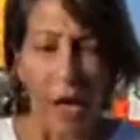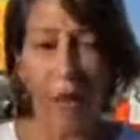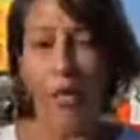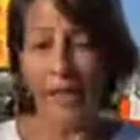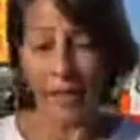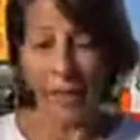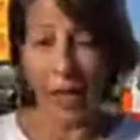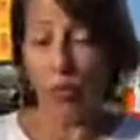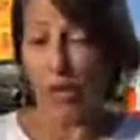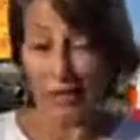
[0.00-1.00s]
A bloody
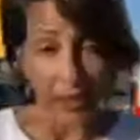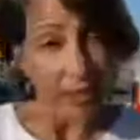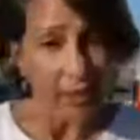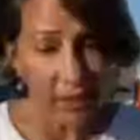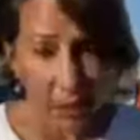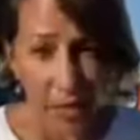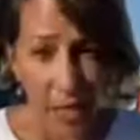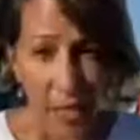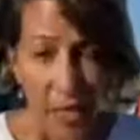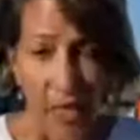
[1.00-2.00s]
day was it
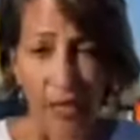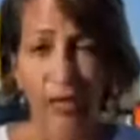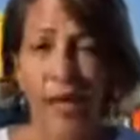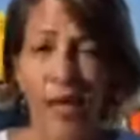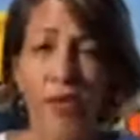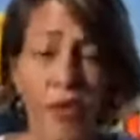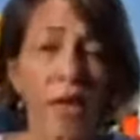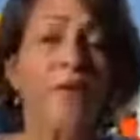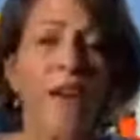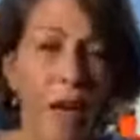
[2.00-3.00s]
yesterday. Today, three
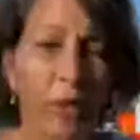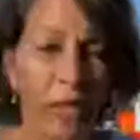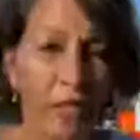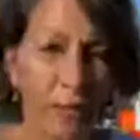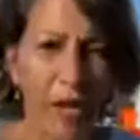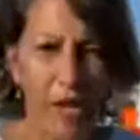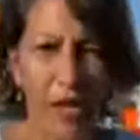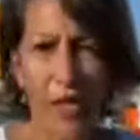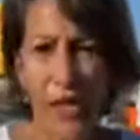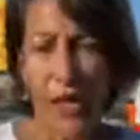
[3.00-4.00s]
families
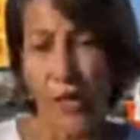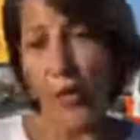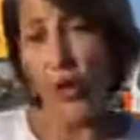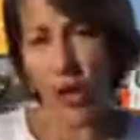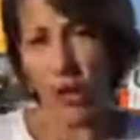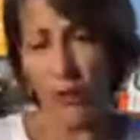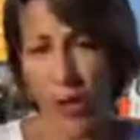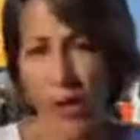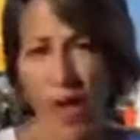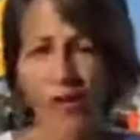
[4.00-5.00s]
buried their
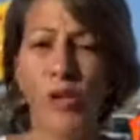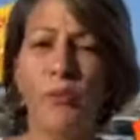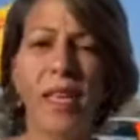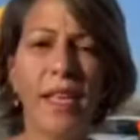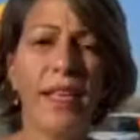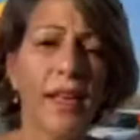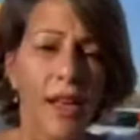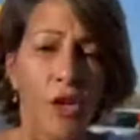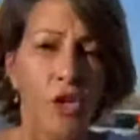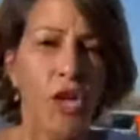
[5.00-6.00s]
children after being
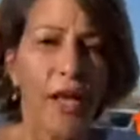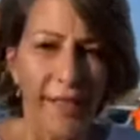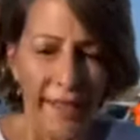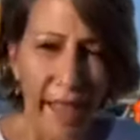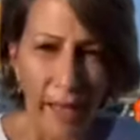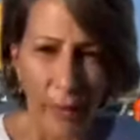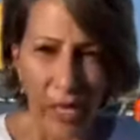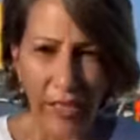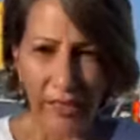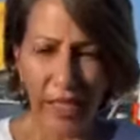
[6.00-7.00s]
shot dead by
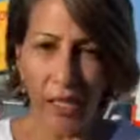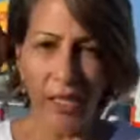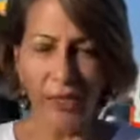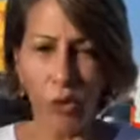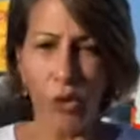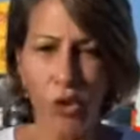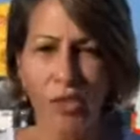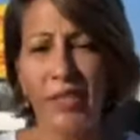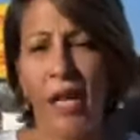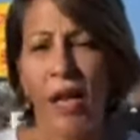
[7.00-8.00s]
Israeli
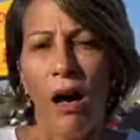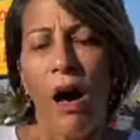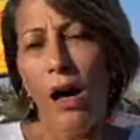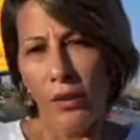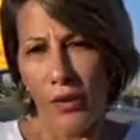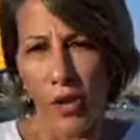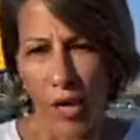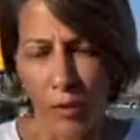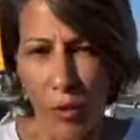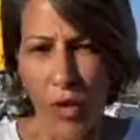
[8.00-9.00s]
soldiers on the
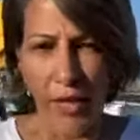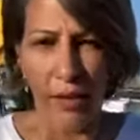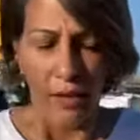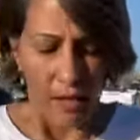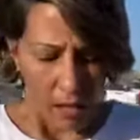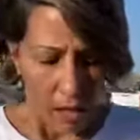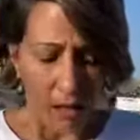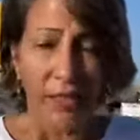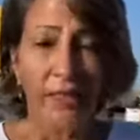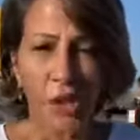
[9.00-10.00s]
checkpoint. On
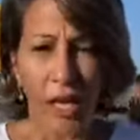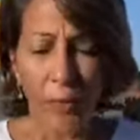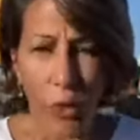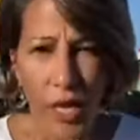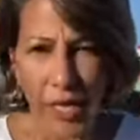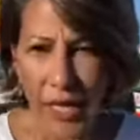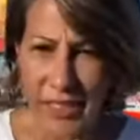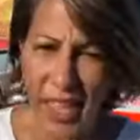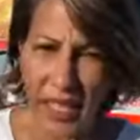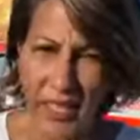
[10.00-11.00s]
this checkpoint,
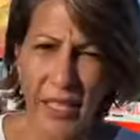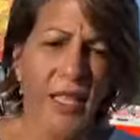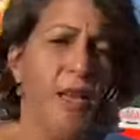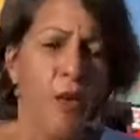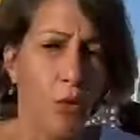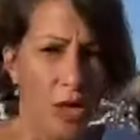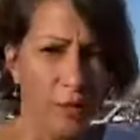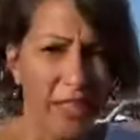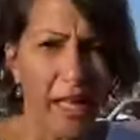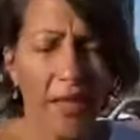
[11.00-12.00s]
exactly, where I'm
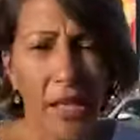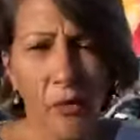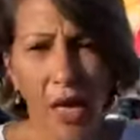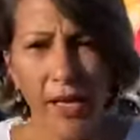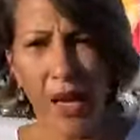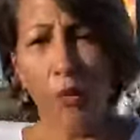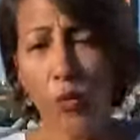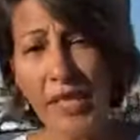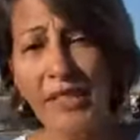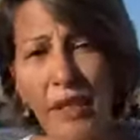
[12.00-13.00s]
standing right now,
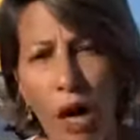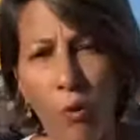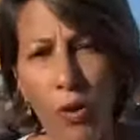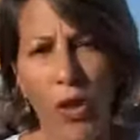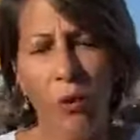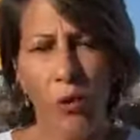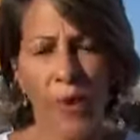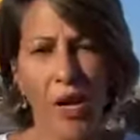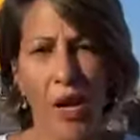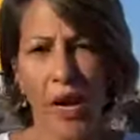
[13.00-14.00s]
we saw with our
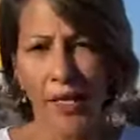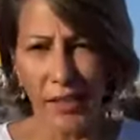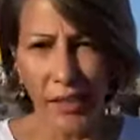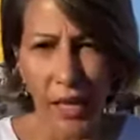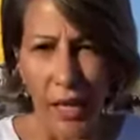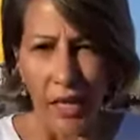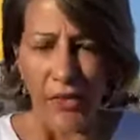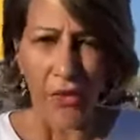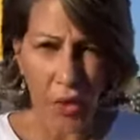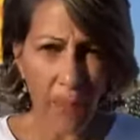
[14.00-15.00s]
bare eyes
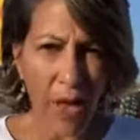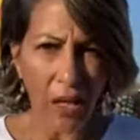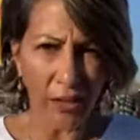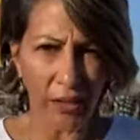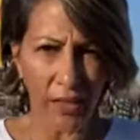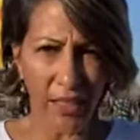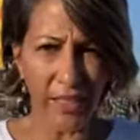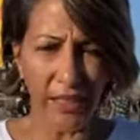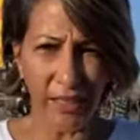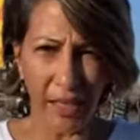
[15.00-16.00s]
three
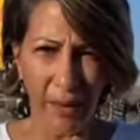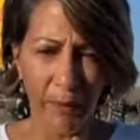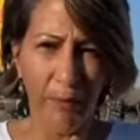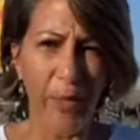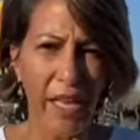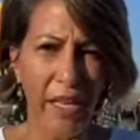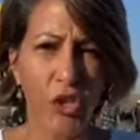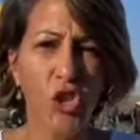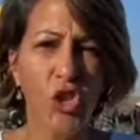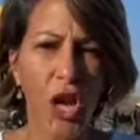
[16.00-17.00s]
Palestinians being
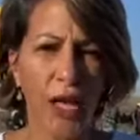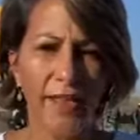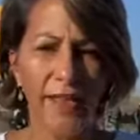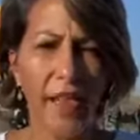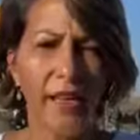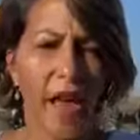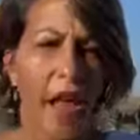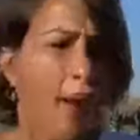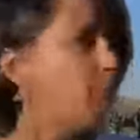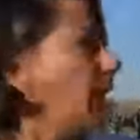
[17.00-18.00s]
shot dead
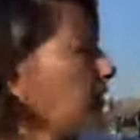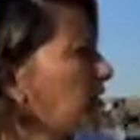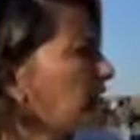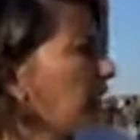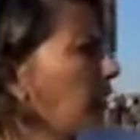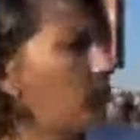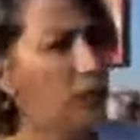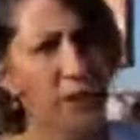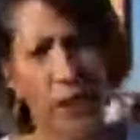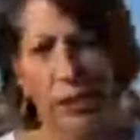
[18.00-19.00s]
by
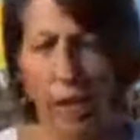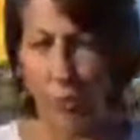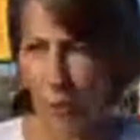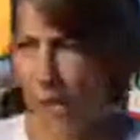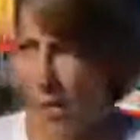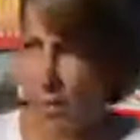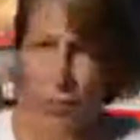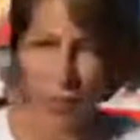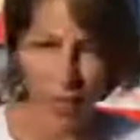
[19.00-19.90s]
snipers on top of the hill.